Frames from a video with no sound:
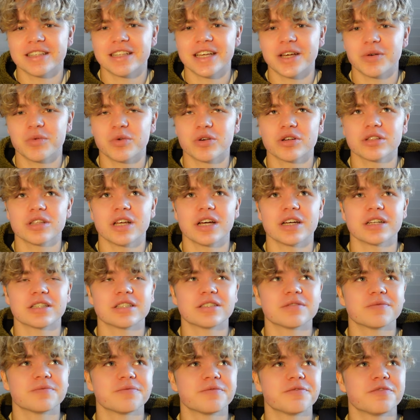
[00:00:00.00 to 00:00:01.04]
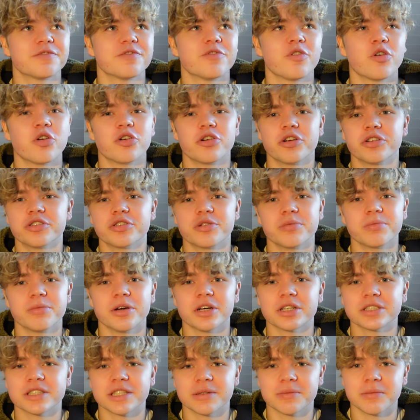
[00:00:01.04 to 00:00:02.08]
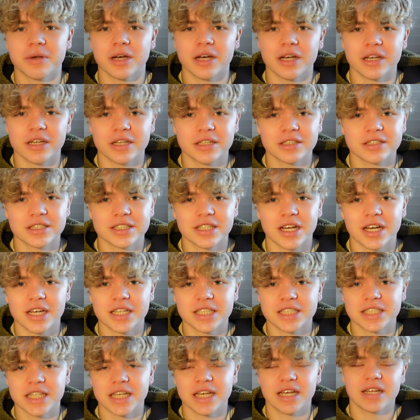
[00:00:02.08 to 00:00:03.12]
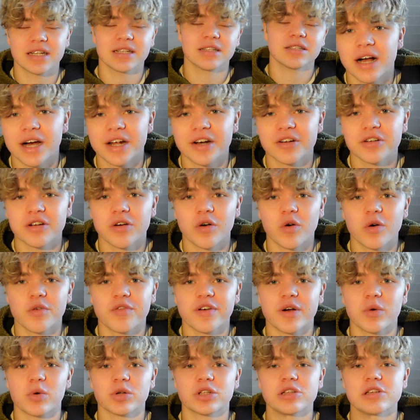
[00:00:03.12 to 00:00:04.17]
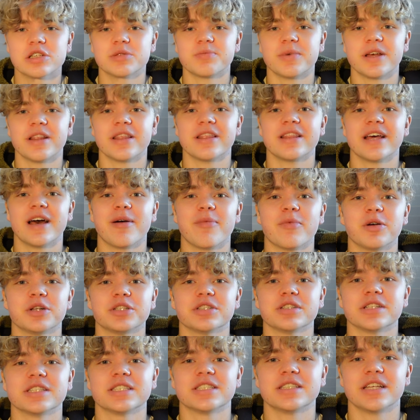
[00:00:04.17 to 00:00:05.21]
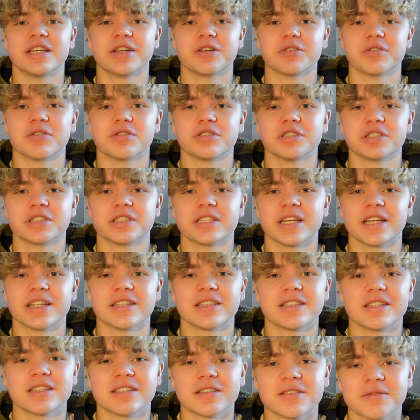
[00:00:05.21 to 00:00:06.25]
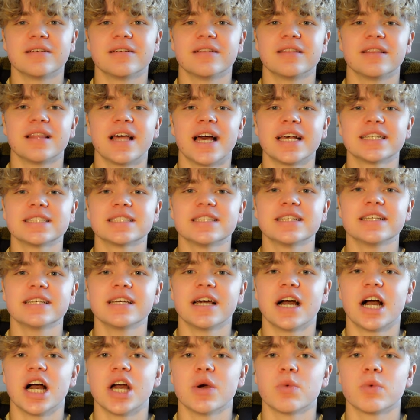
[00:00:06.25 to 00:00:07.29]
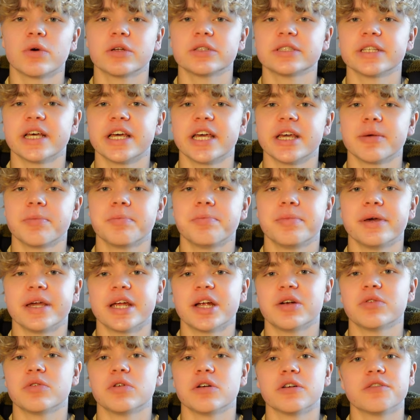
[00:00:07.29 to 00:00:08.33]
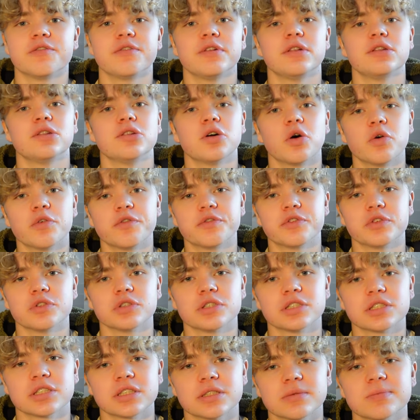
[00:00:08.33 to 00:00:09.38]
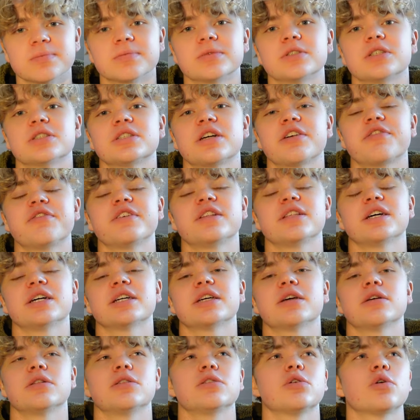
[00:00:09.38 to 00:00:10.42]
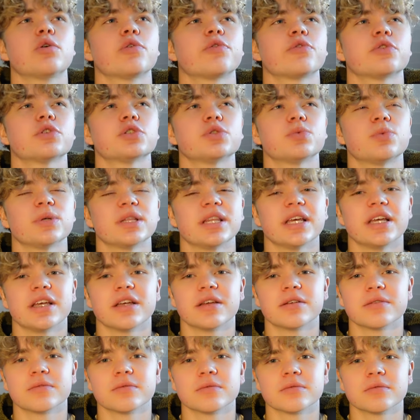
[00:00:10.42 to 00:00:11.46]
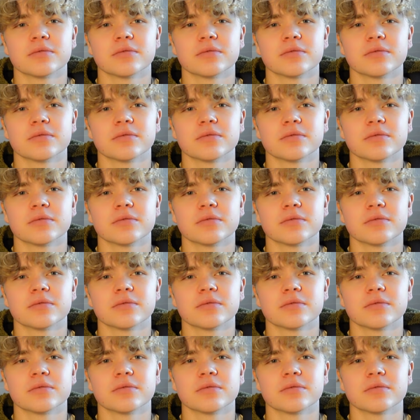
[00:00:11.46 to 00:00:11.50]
they were like 400 bucks in my size and I don't know if I want to spend that much on a sneaker just yet. Lastly, I want a pair of loafers. I feel like loafers really